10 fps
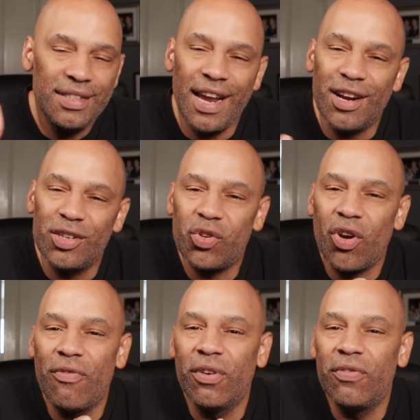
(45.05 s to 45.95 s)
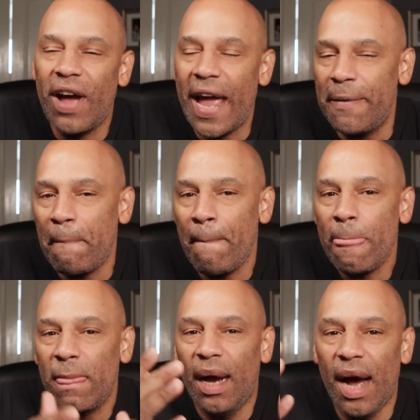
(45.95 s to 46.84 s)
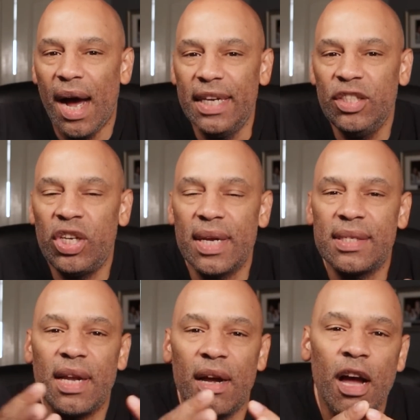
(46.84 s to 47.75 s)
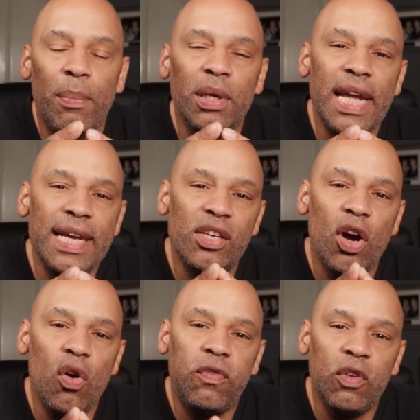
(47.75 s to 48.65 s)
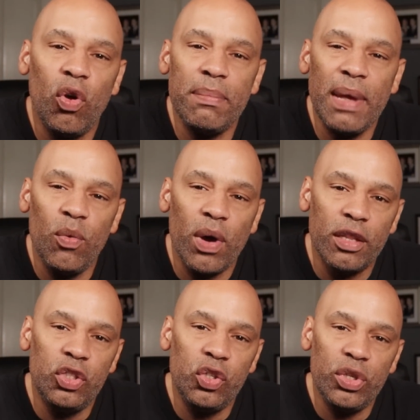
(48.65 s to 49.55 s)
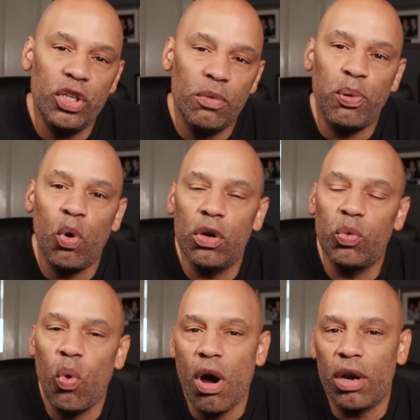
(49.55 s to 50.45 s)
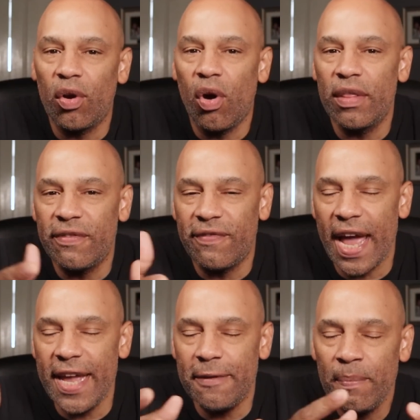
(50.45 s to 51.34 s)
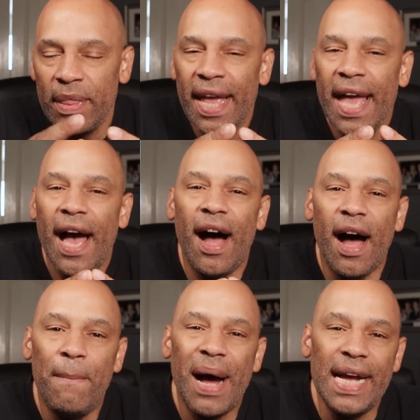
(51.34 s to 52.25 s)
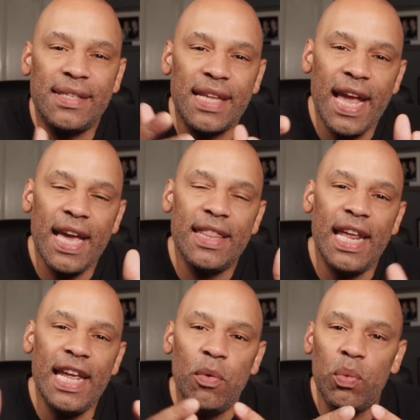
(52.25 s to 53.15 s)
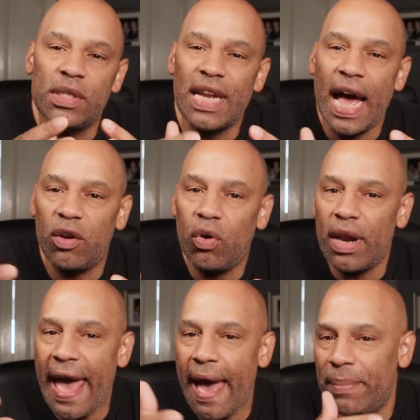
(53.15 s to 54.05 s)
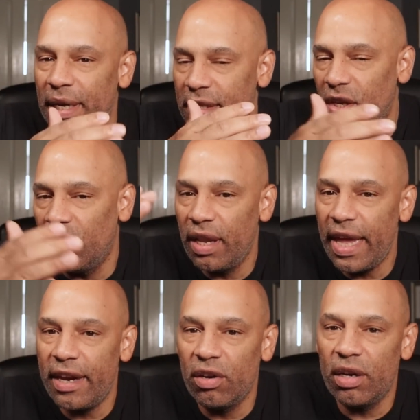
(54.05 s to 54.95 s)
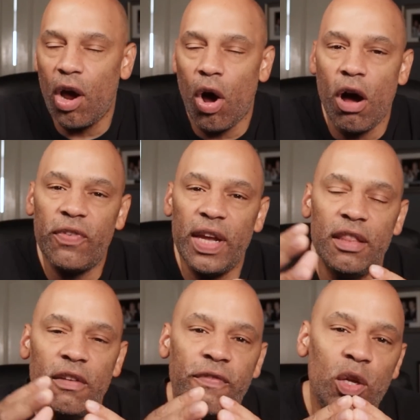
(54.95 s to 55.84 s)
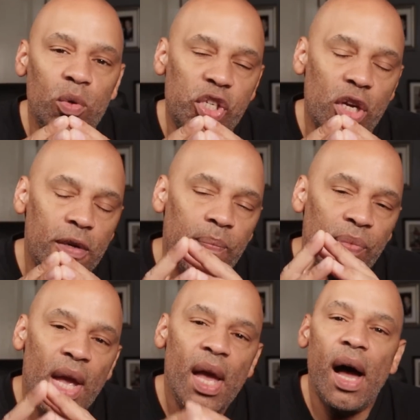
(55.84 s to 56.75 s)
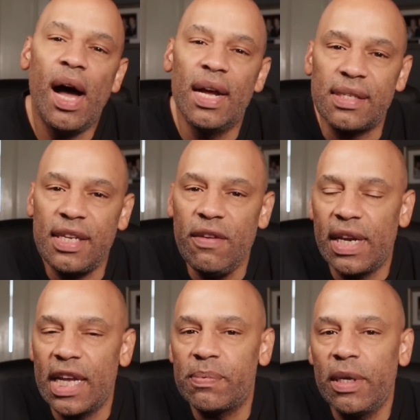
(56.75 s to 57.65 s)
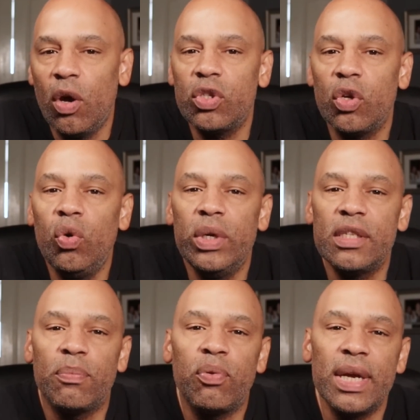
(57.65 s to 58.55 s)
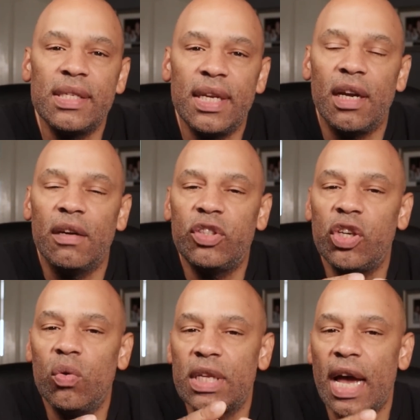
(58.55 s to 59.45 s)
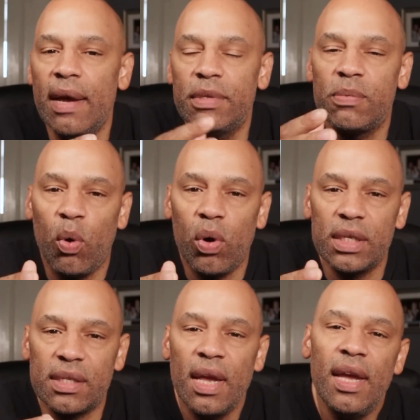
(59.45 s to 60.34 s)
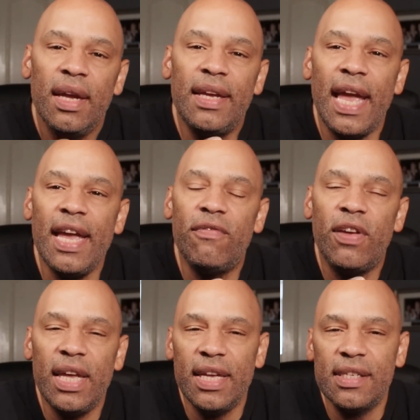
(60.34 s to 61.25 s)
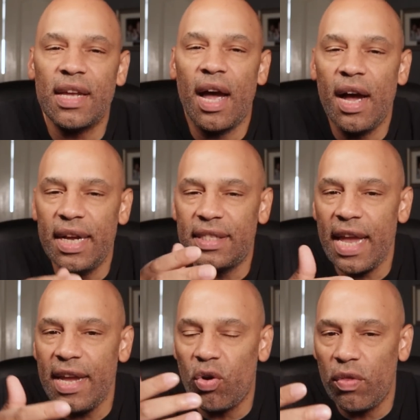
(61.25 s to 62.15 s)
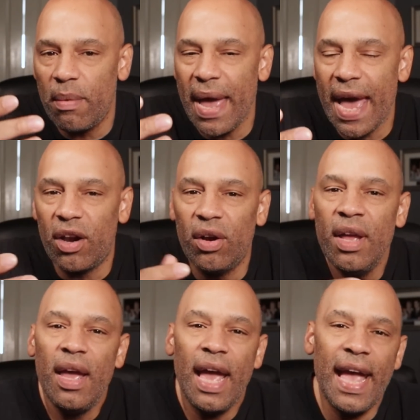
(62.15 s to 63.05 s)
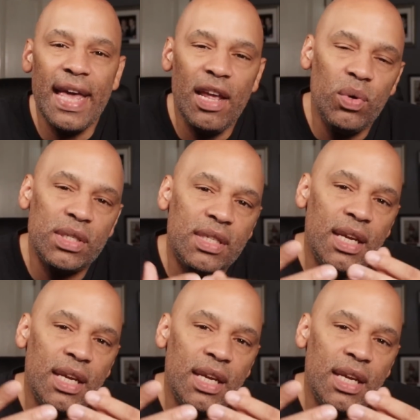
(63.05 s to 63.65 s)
Terence Crawford fight. Uh, just a couple days ago, Floyd Mayweather Junior poured water on the fight uh, by saying that it was not going to happen until later off in the future. Uh, Stephen Espinoza, who is the president of Showtime Sports, gave his uh, take on the matter, and it was